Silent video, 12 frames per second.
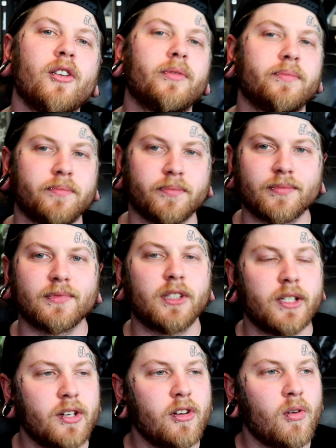Oh,
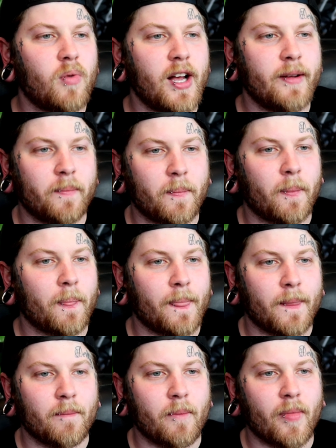you know what?
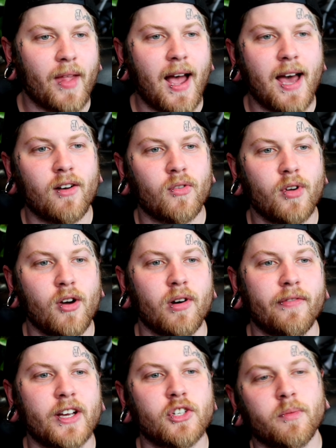I don't
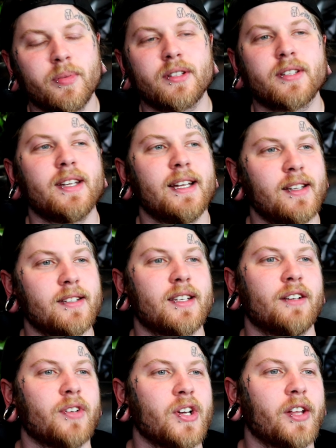know if I should put Snake
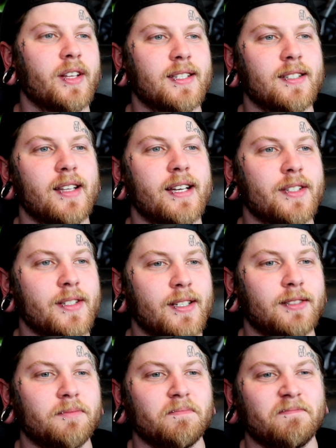Discovery on this
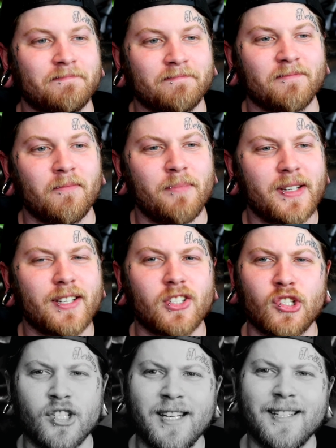list, because
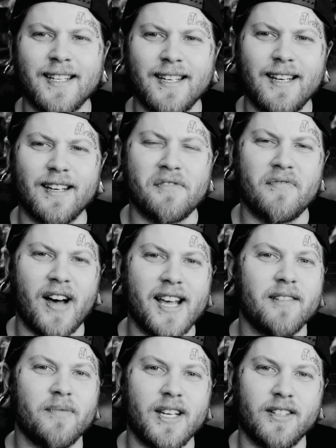she didn't
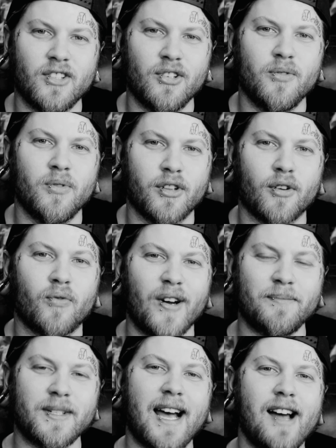invite me to the
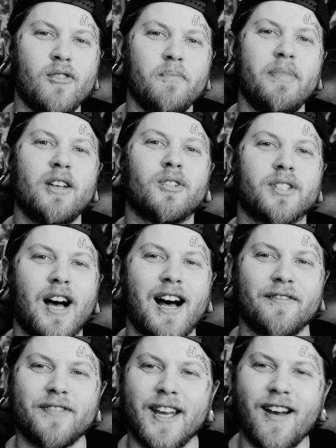reptile
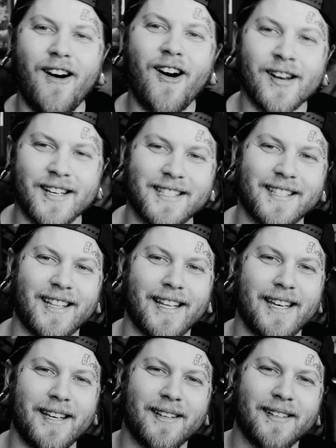build-off, and
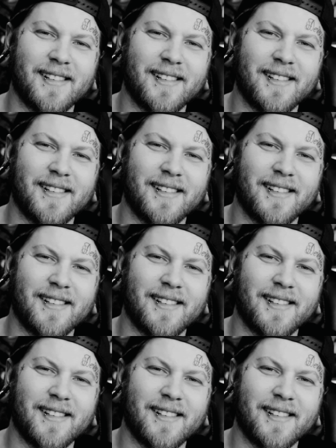honestly,